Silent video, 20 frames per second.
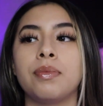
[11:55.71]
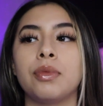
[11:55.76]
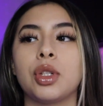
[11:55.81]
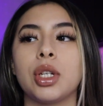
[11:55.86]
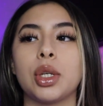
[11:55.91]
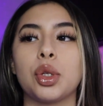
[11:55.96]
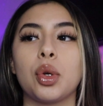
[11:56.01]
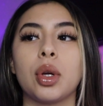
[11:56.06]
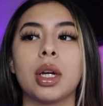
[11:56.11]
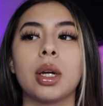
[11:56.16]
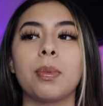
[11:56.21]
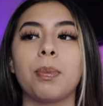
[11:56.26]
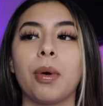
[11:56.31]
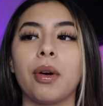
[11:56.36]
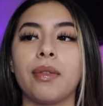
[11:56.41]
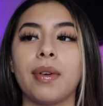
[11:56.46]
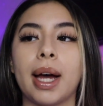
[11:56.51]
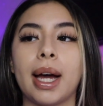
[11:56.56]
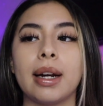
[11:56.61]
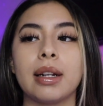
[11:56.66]
just so I can
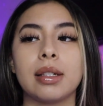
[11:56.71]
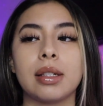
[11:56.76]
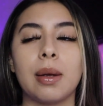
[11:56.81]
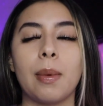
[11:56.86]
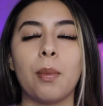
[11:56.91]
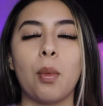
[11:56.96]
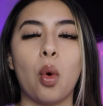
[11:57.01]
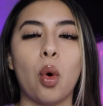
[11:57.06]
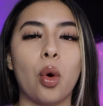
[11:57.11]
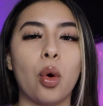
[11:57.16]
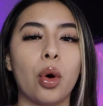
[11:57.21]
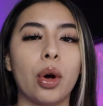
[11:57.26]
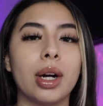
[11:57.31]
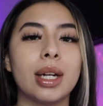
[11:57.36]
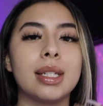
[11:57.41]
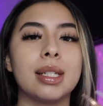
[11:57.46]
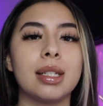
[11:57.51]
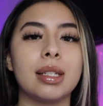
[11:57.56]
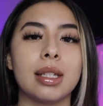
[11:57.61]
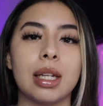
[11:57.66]
provide some more
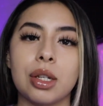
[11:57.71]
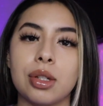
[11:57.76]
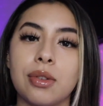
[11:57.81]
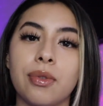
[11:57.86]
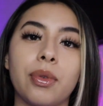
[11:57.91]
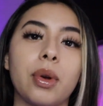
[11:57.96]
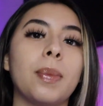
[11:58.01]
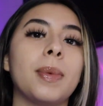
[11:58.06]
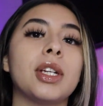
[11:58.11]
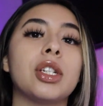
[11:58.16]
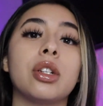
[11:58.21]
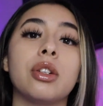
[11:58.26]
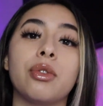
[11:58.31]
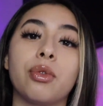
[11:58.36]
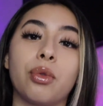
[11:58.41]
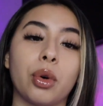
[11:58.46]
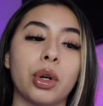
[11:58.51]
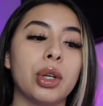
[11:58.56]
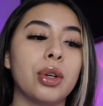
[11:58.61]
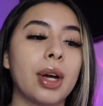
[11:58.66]
detailed information
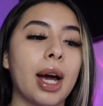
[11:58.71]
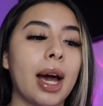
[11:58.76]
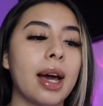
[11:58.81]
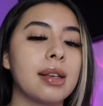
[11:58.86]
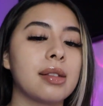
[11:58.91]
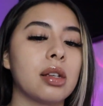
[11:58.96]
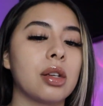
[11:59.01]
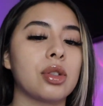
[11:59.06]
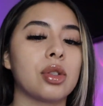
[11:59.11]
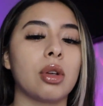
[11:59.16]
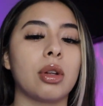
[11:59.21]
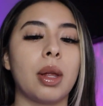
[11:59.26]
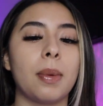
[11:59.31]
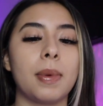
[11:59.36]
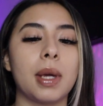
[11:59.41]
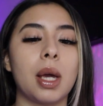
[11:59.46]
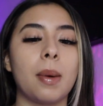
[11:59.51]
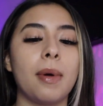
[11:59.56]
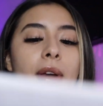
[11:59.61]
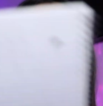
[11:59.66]
for you guys. So let
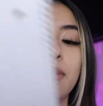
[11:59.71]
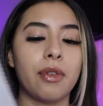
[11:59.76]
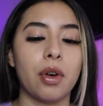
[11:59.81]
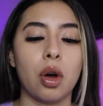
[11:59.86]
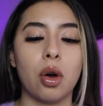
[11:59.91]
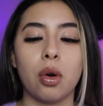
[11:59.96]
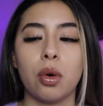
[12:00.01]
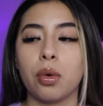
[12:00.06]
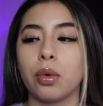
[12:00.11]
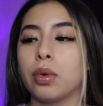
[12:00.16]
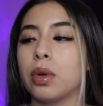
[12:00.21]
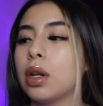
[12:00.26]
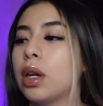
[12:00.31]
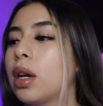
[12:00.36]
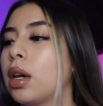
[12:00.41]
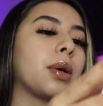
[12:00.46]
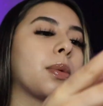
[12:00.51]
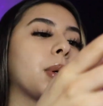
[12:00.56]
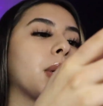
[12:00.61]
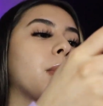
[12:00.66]
me get my phone.
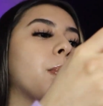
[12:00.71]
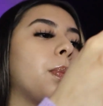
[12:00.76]
I'm gonna